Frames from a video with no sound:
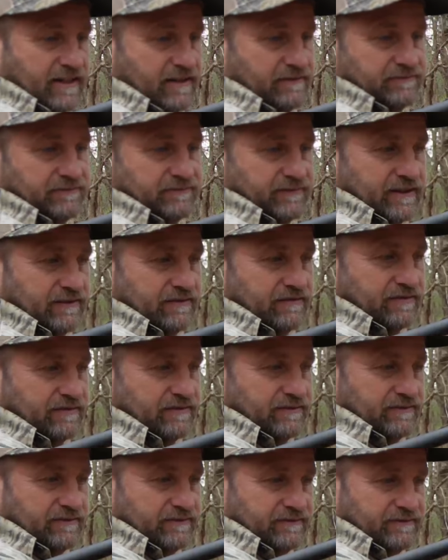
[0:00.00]
it,
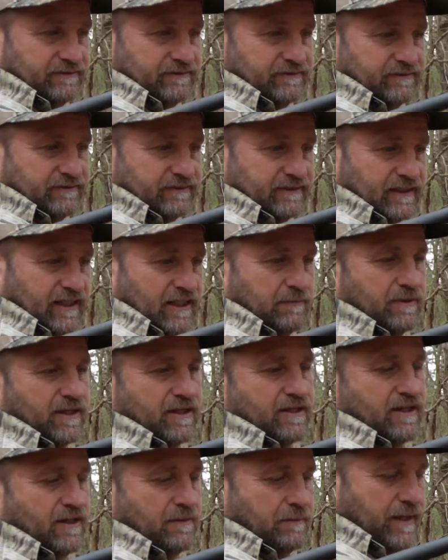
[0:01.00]
leave me a
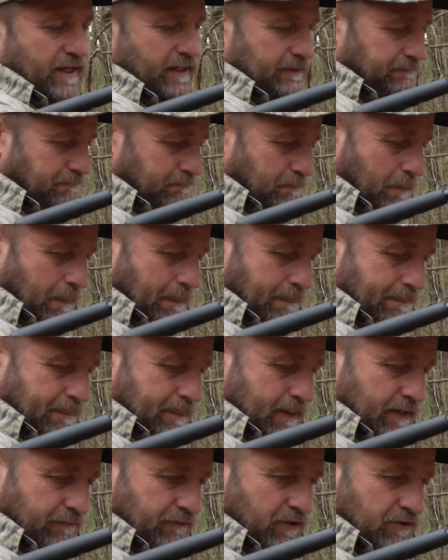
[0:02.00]
comment.
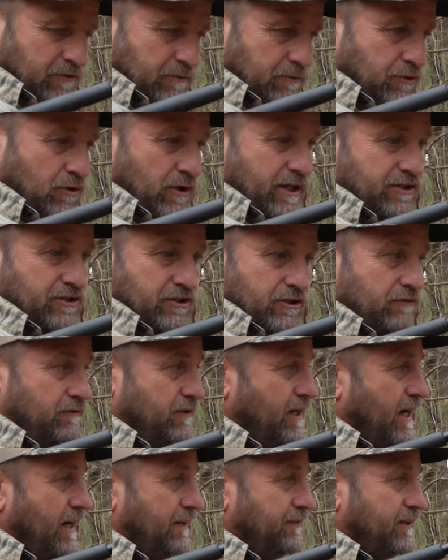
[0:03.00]
If there's some tricks you've
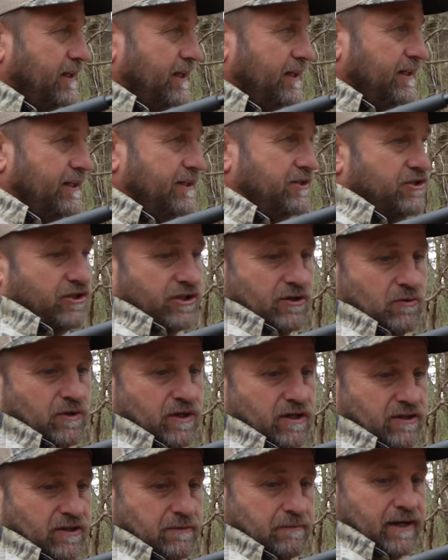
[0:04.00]
got that I didn't show
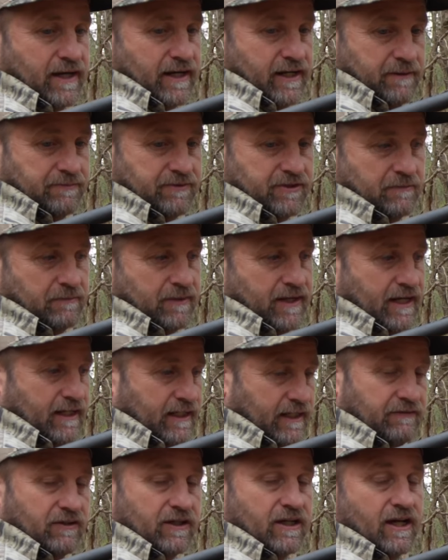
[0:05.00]
here that might help somebody,
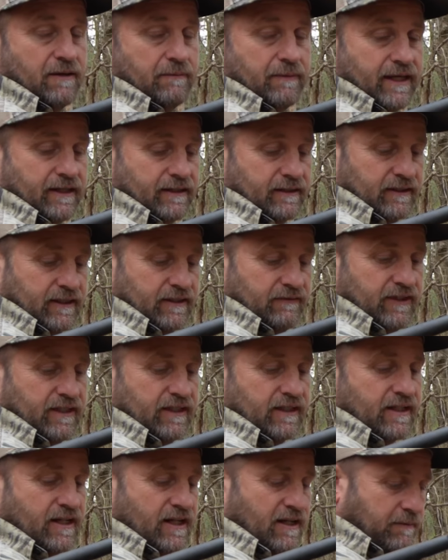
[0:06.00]
leave a comment. Leave it
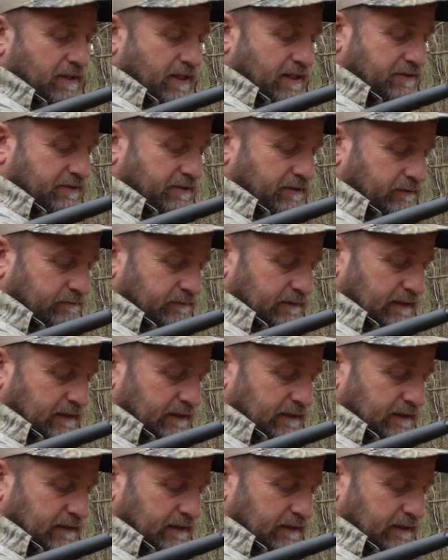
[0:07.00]
in comments. So,